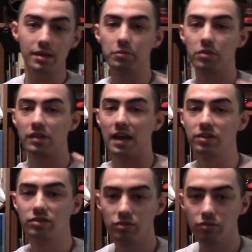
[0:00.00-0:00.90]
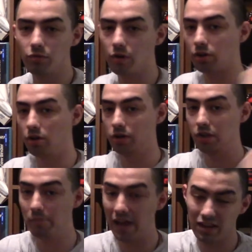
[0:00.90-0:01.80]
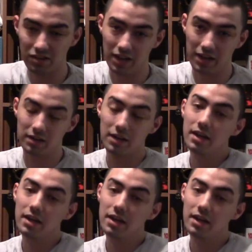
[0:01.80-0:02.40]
that was attached to along the back line.